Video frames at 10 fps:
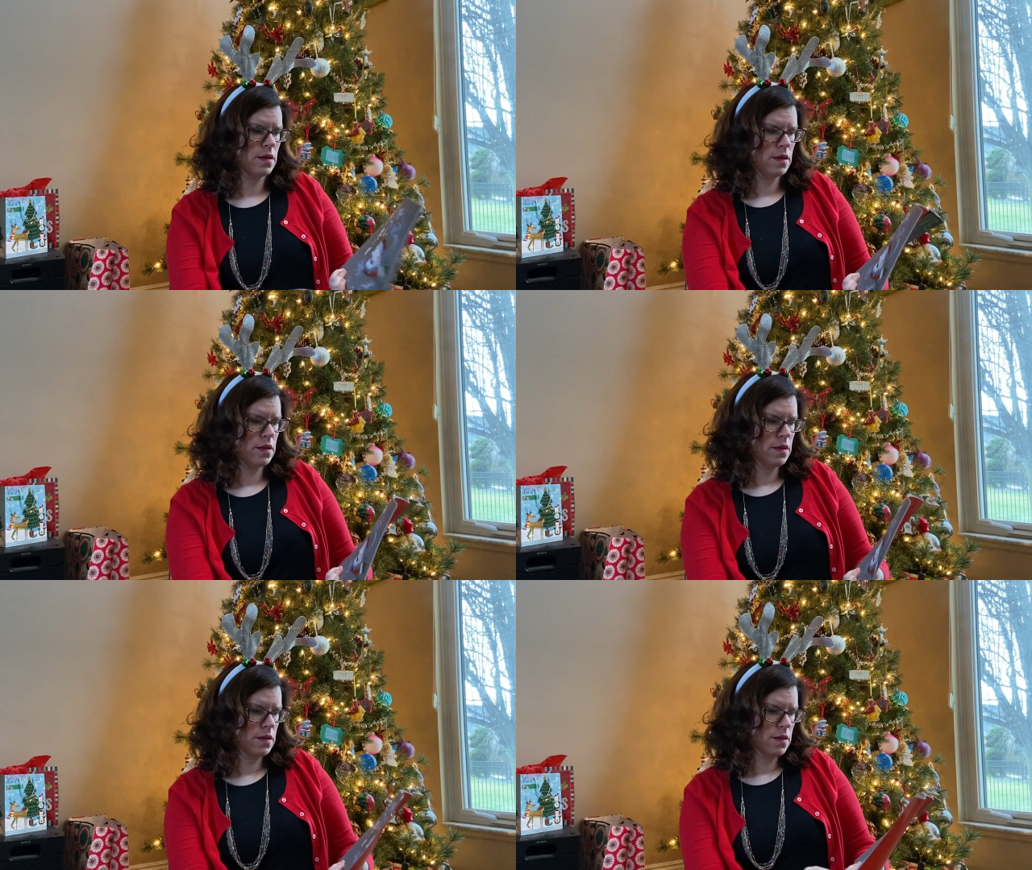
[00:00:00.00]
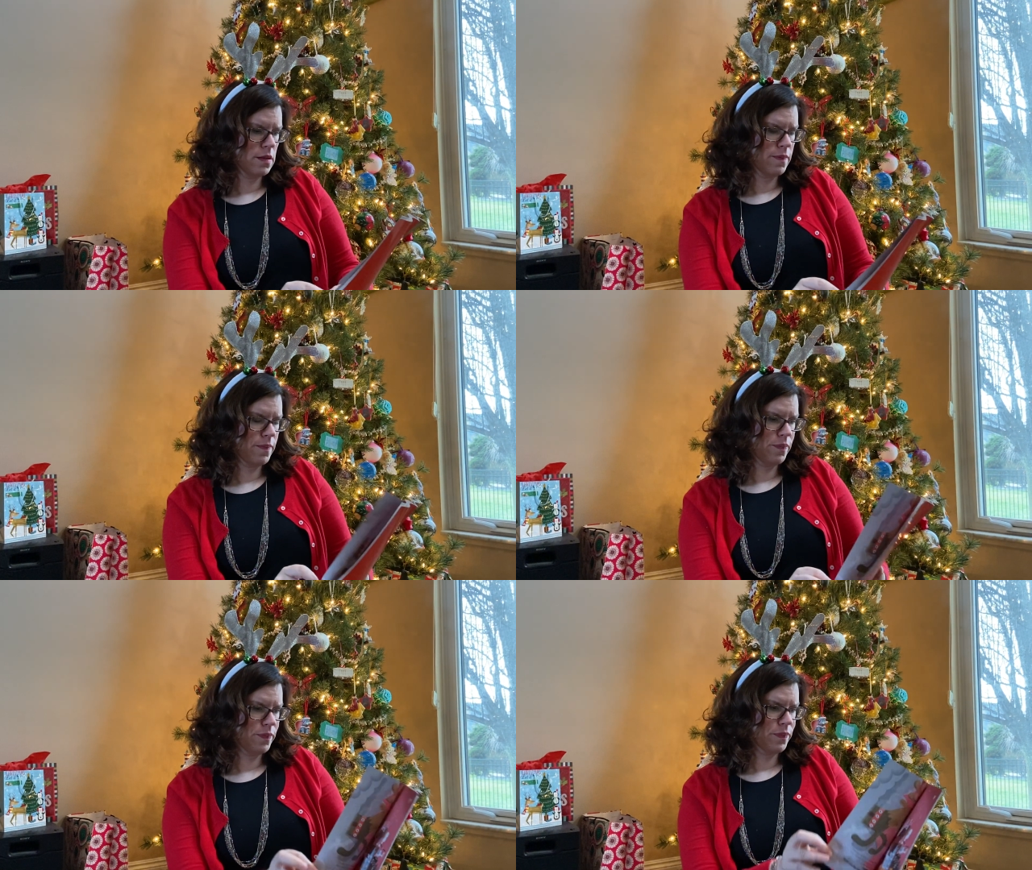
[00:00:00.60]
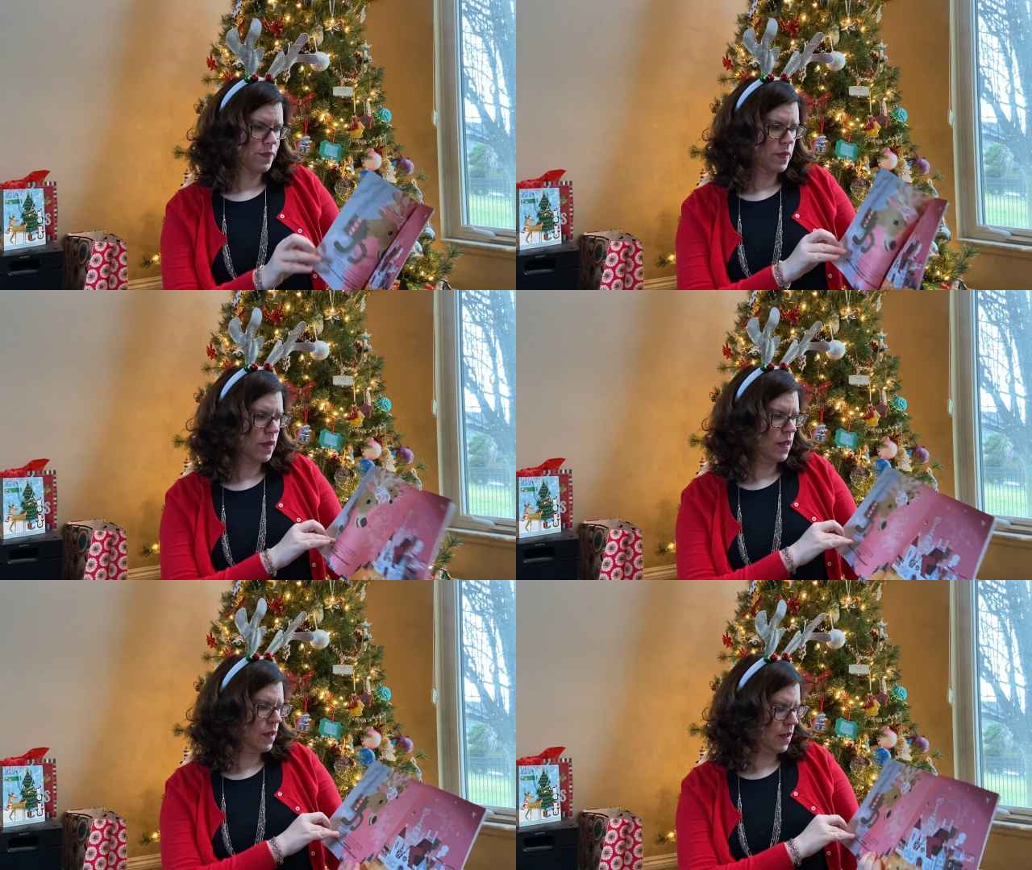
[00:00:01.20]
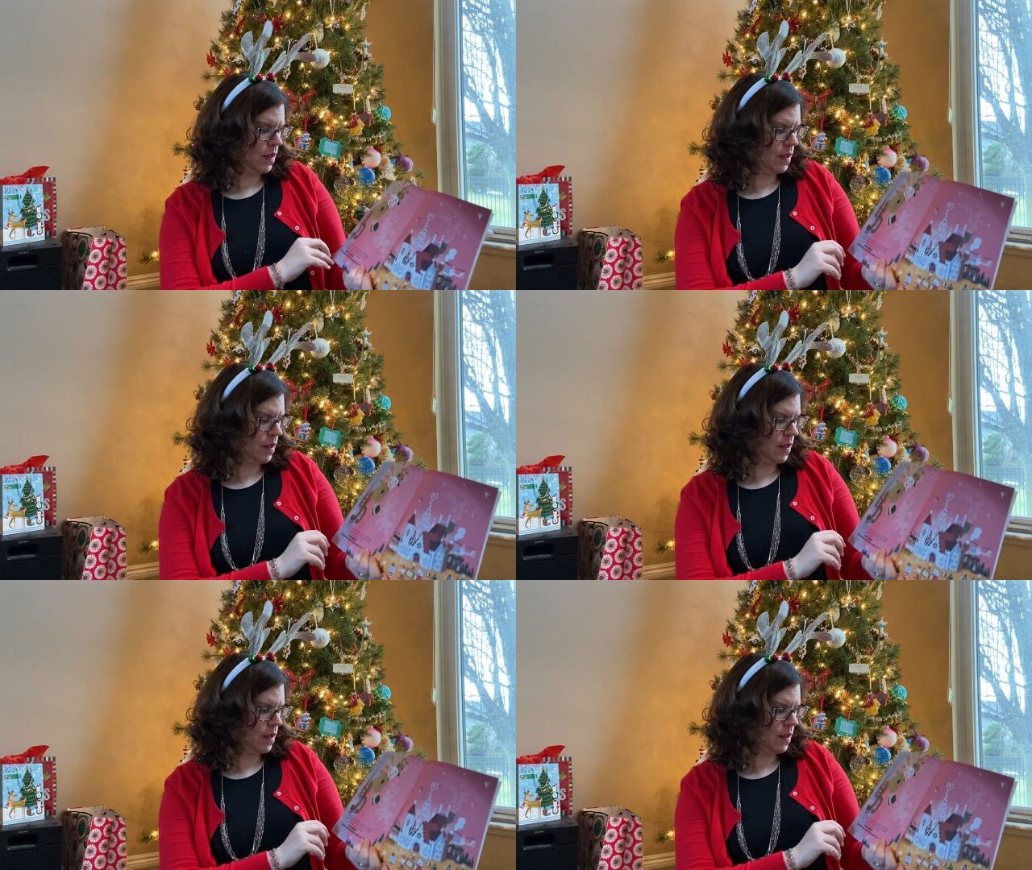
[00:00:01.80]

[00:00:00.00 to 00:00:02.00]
Nobody speaks.